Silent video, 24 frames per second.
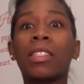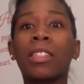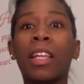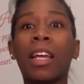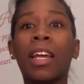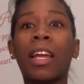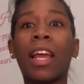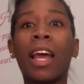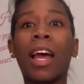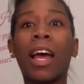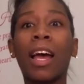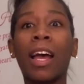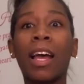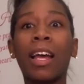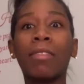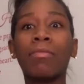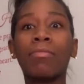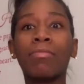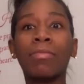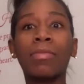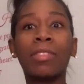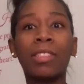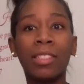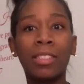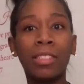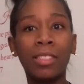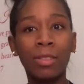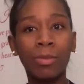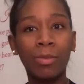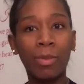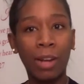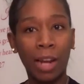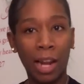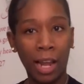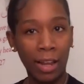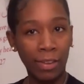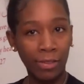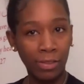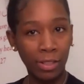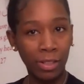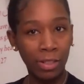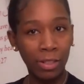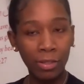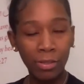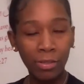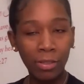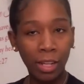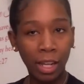Like I, this is what I have to
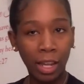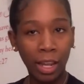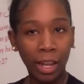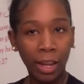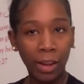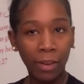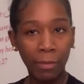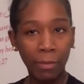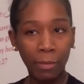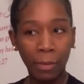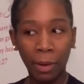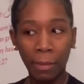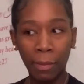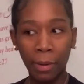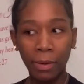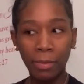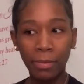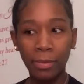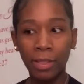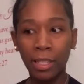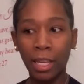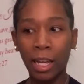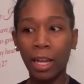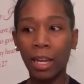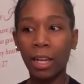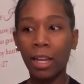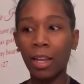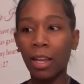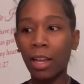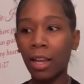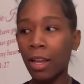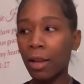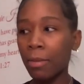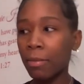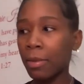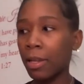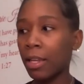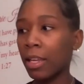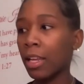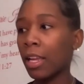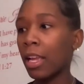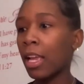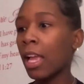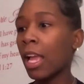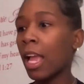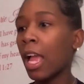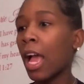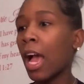do. Like if my baby's not coming,
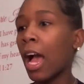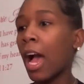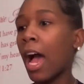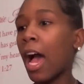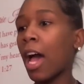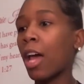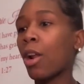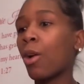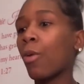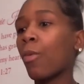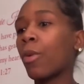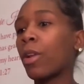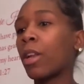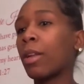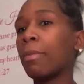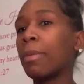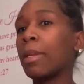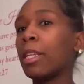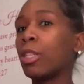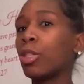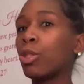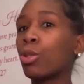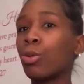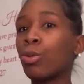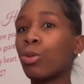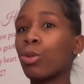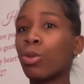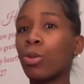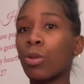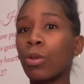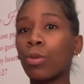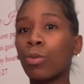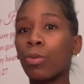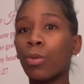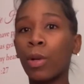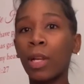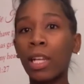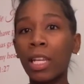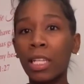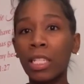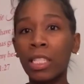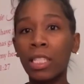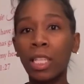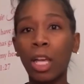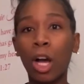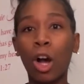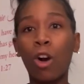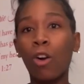I don't want to be two, three weeks
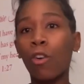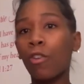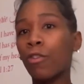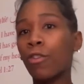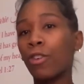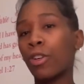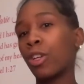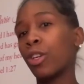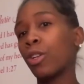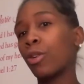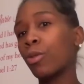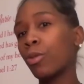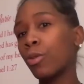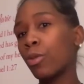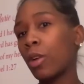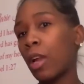overdue.